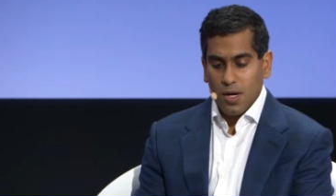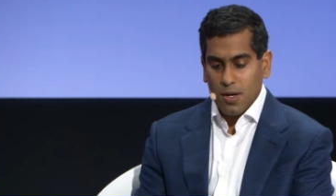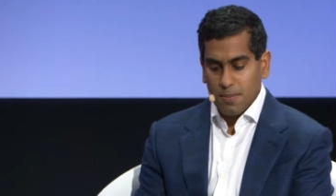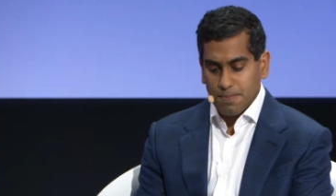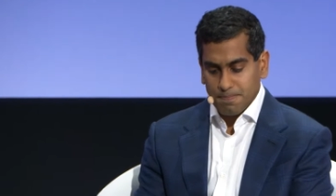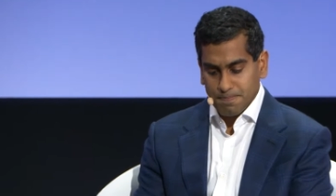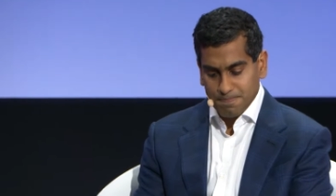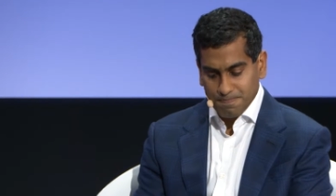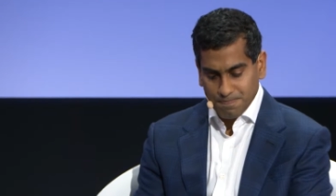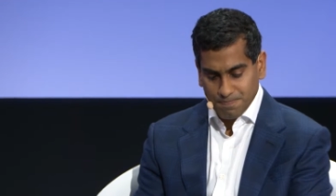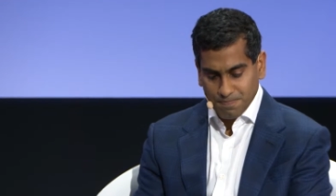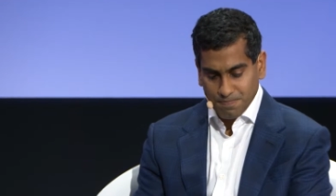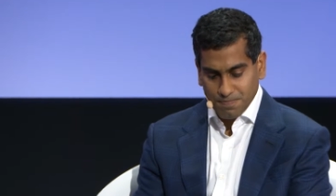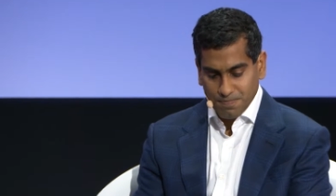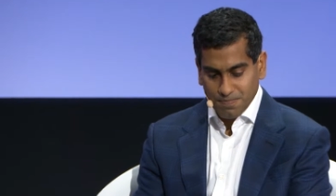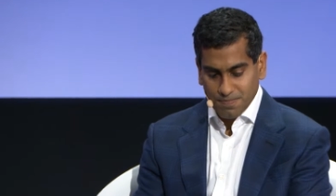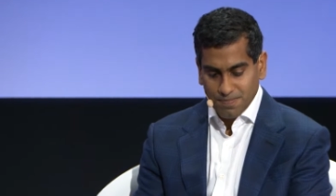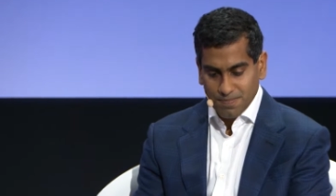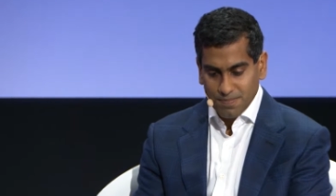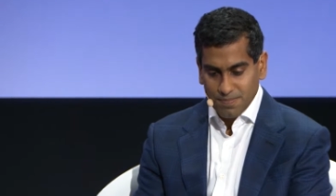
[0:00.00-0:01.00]
um,
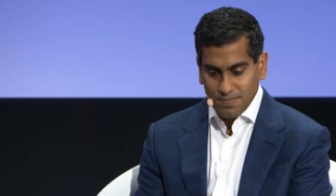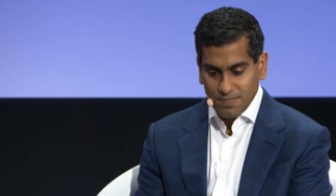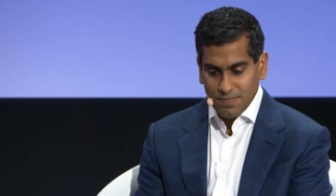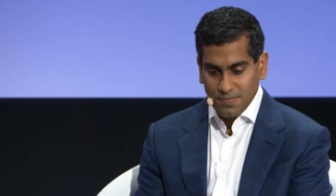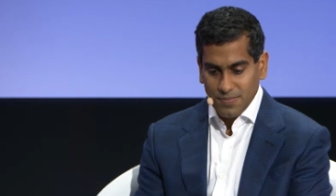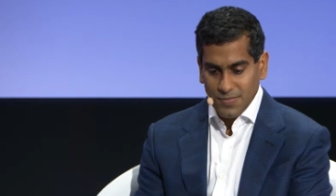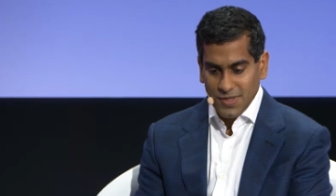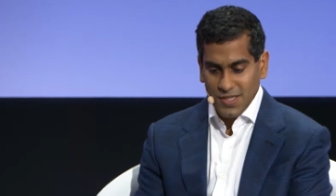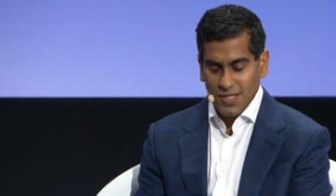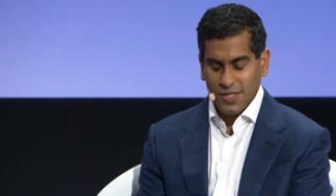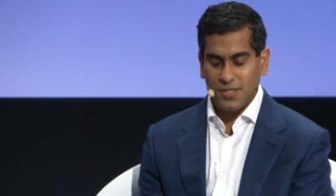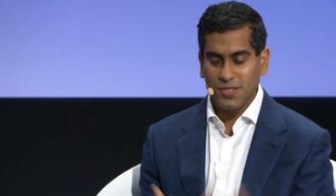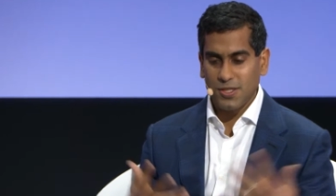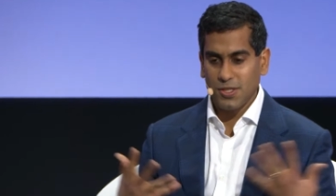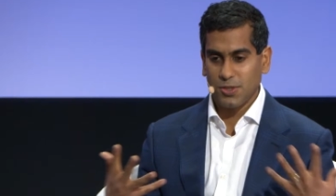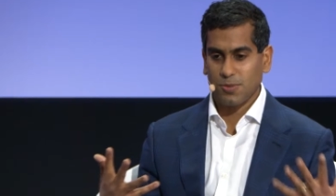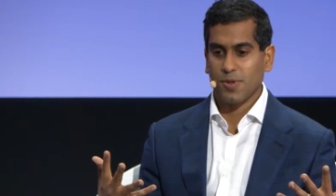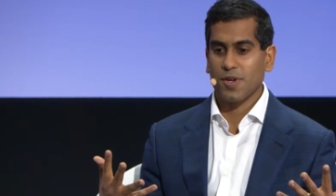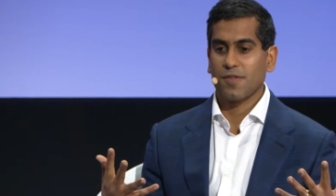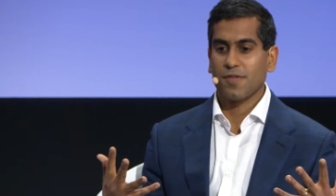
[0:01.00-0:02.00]
the
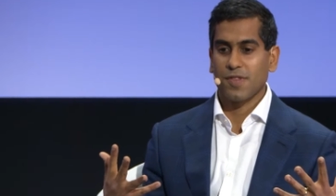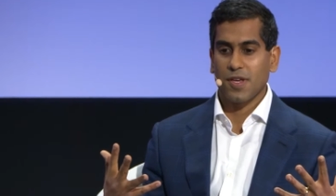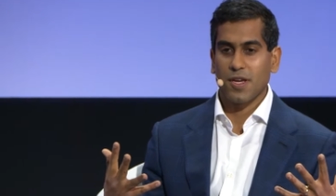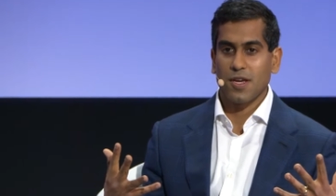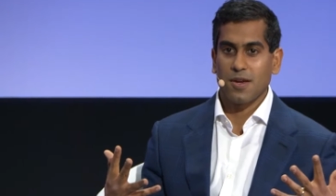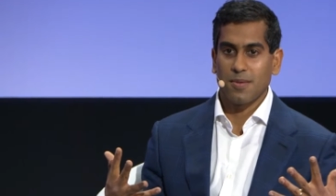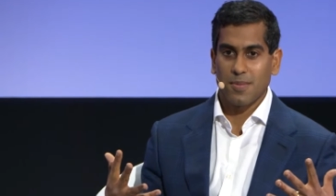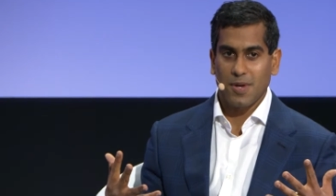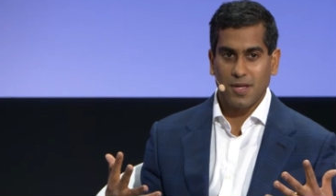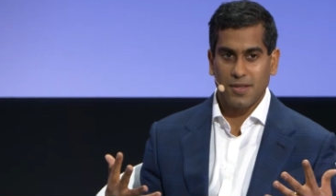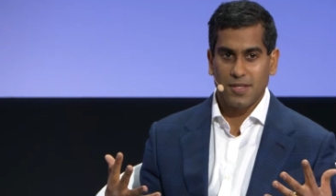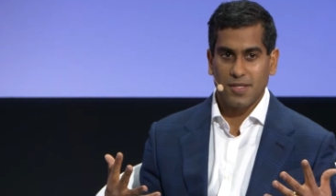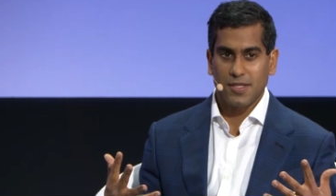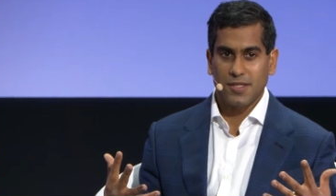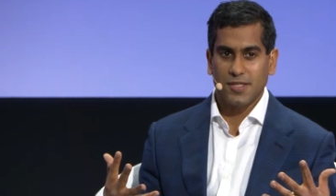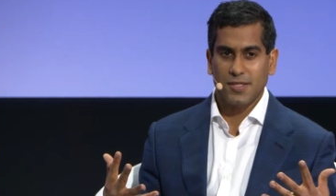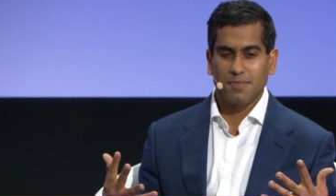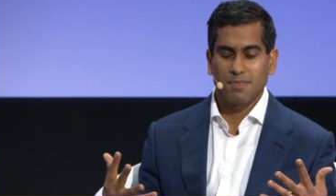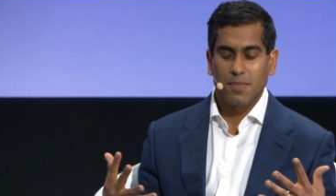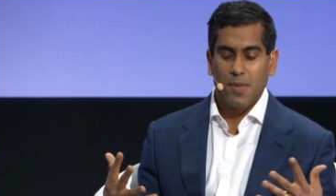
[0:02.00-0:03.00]
easiest way of thinking about
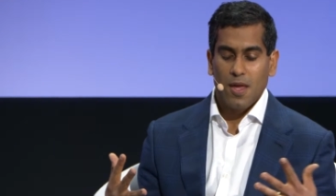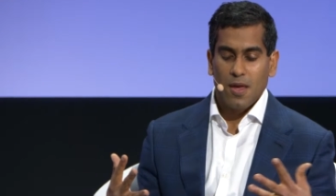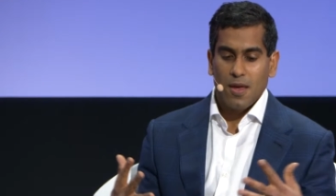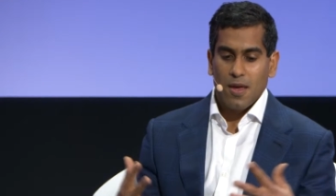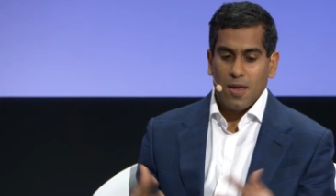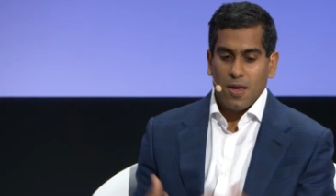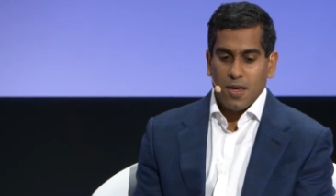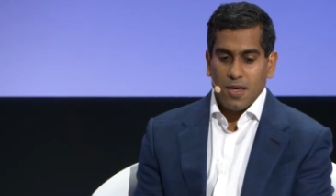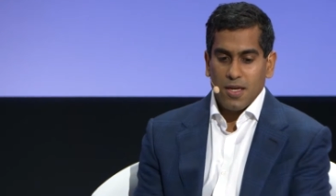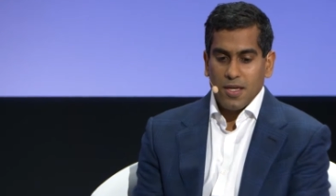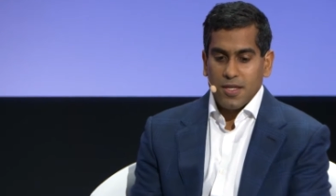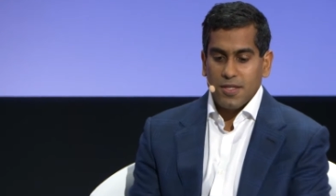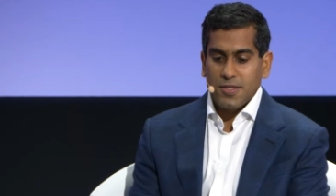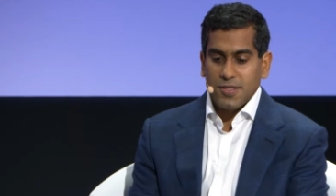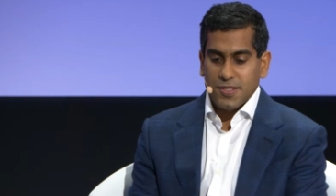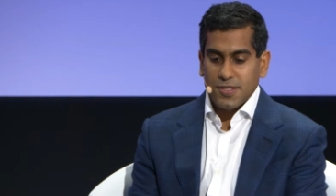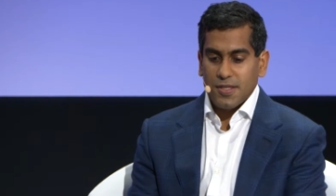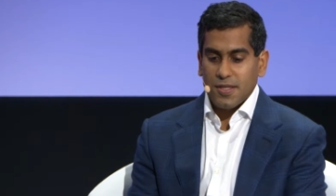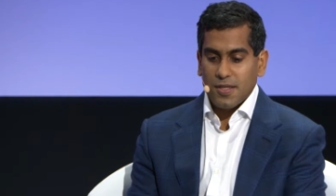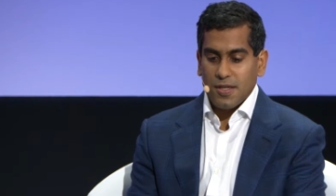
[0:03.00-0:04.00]
this
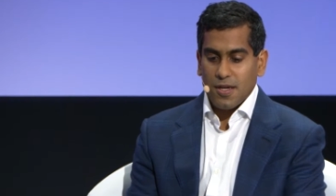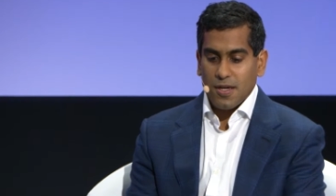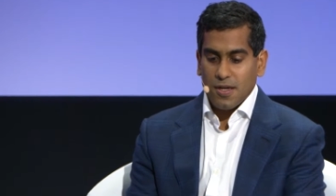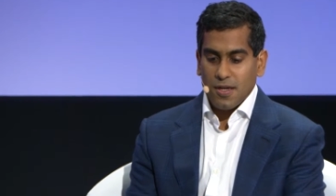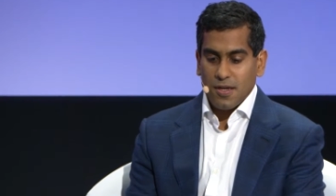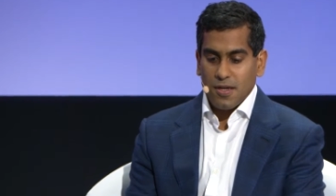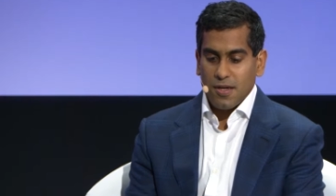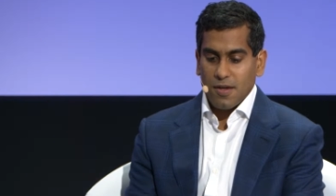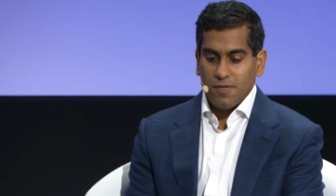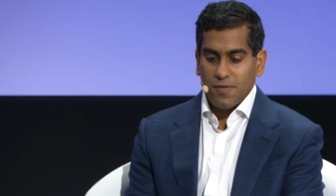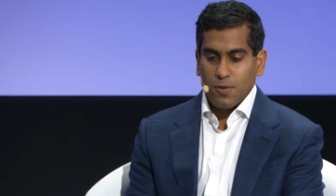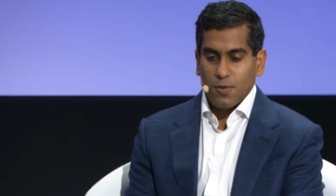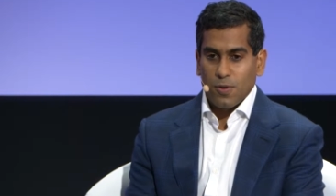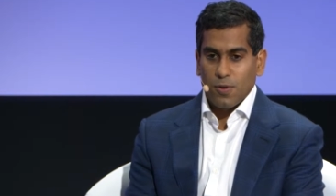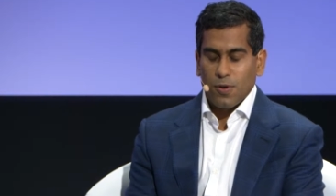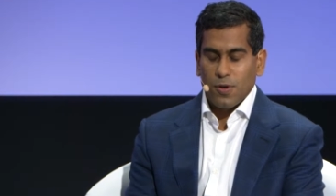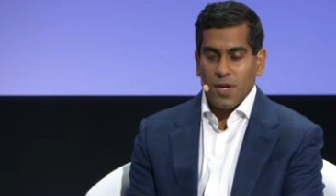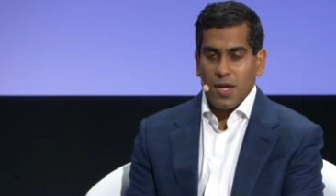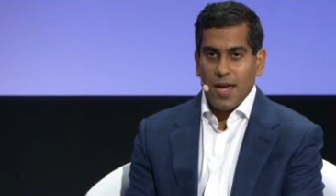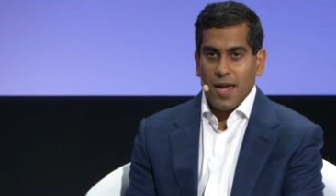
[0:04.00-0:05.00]
is uh, if you
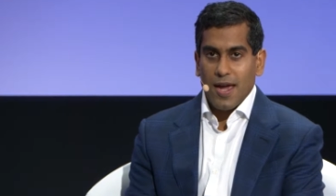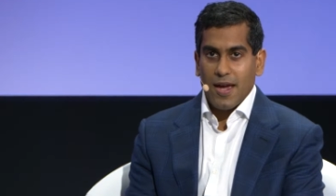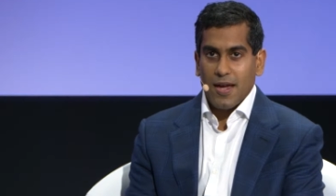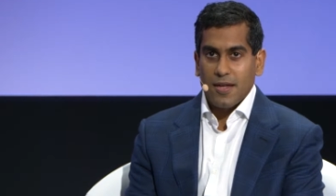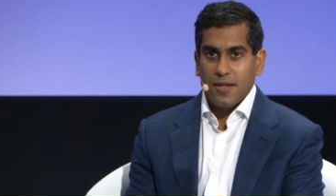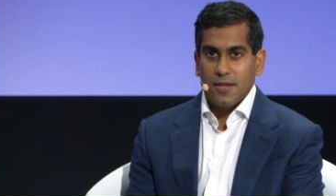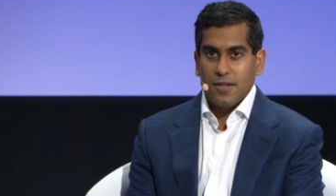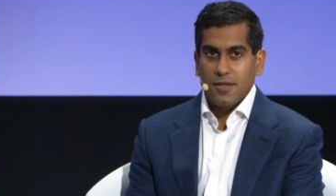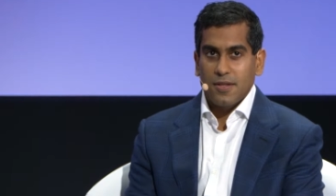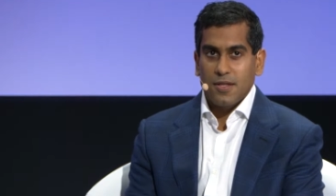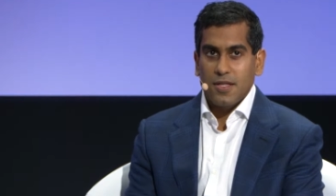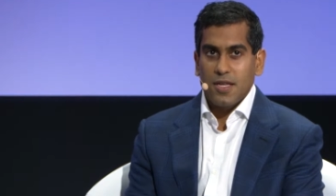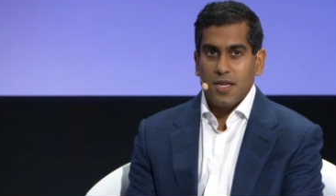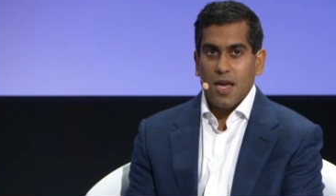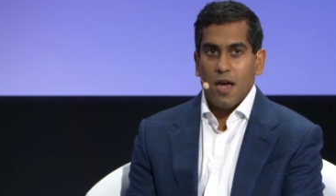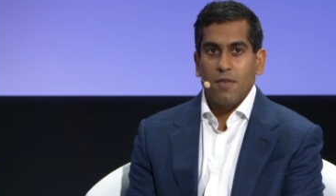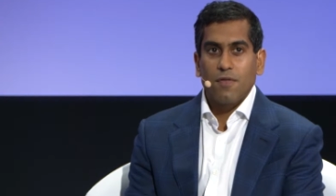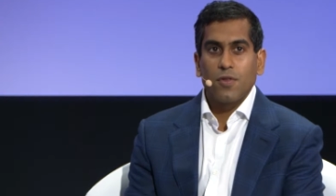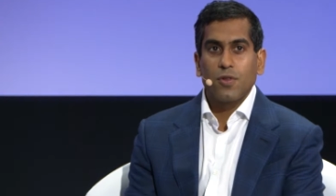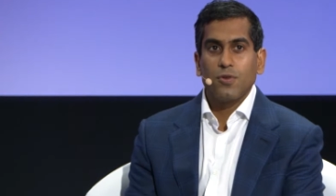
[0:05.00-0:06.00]
look at
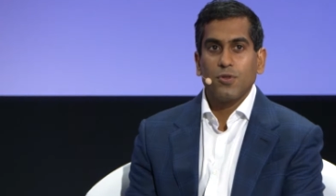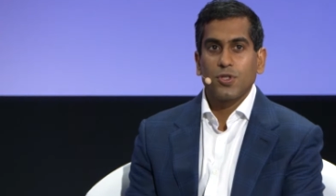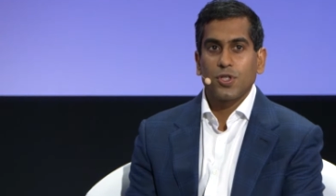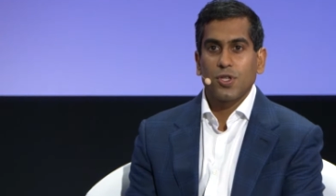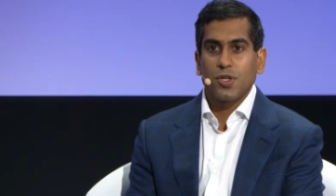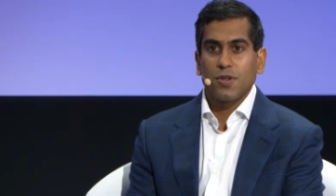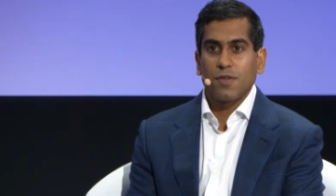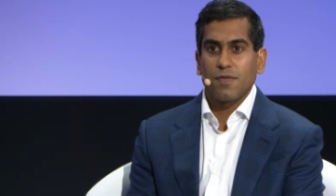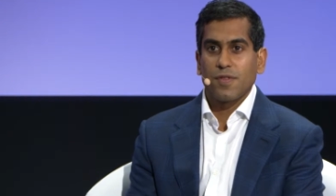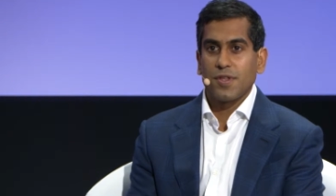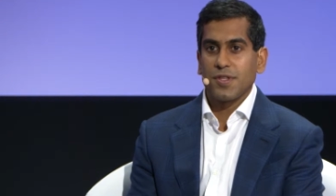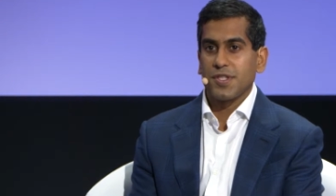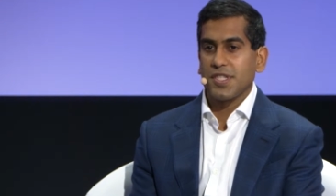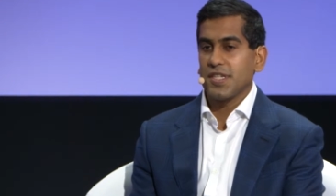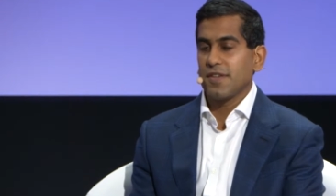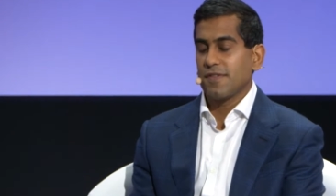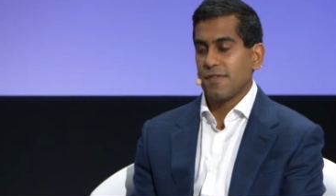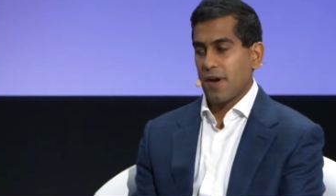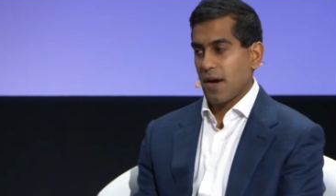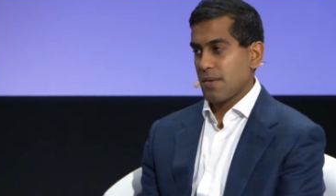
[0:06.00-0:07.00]
the evolution of the
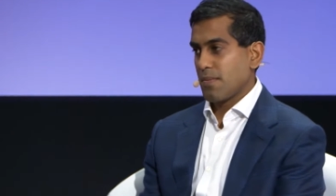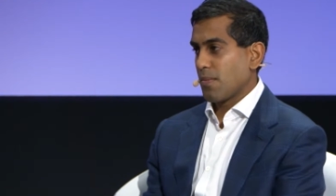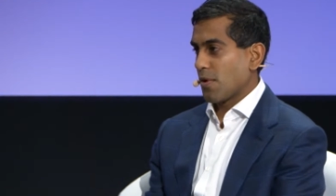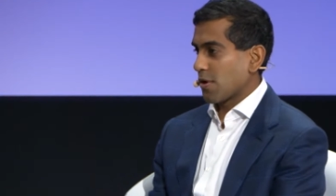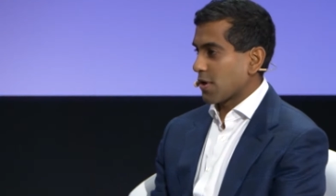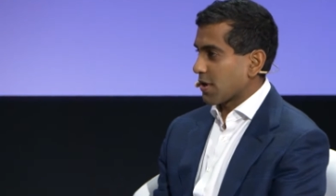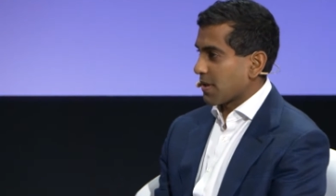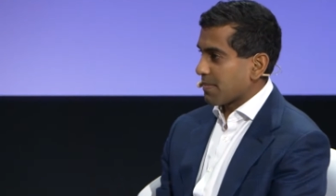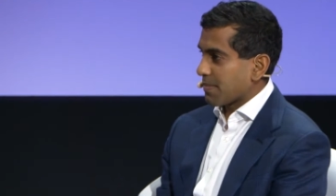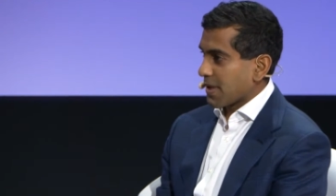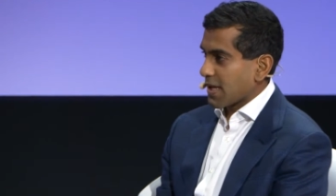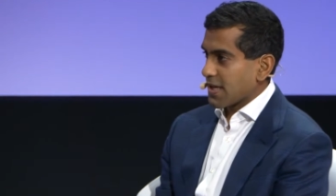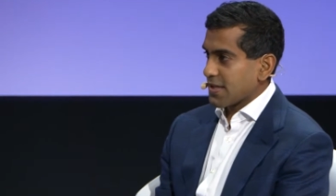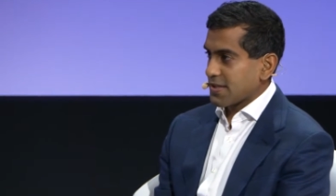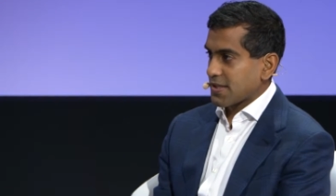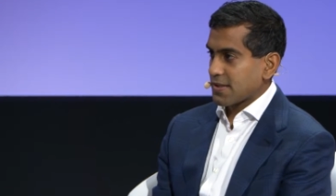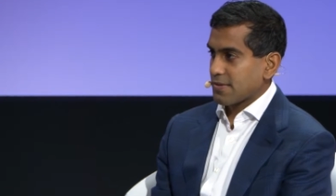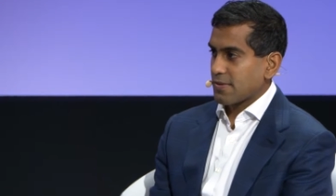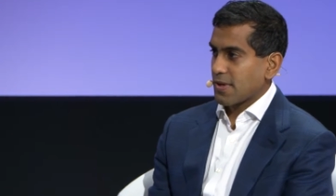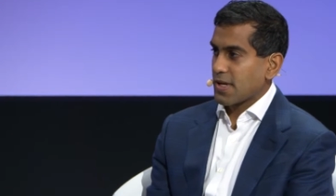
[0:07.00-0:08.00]
DeFi
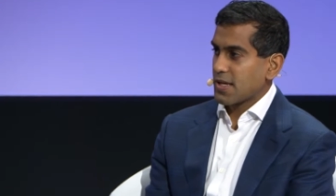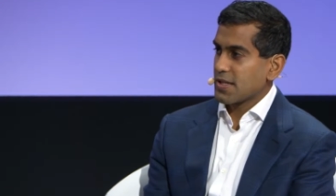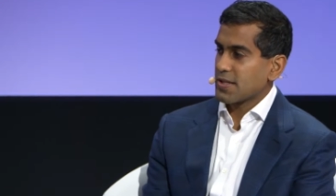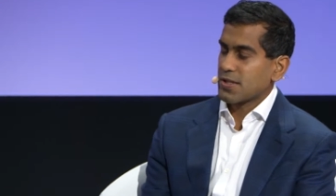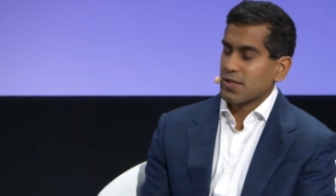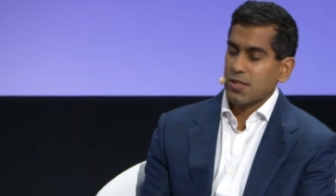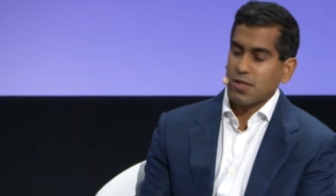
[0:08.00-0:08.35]
marketplace, right?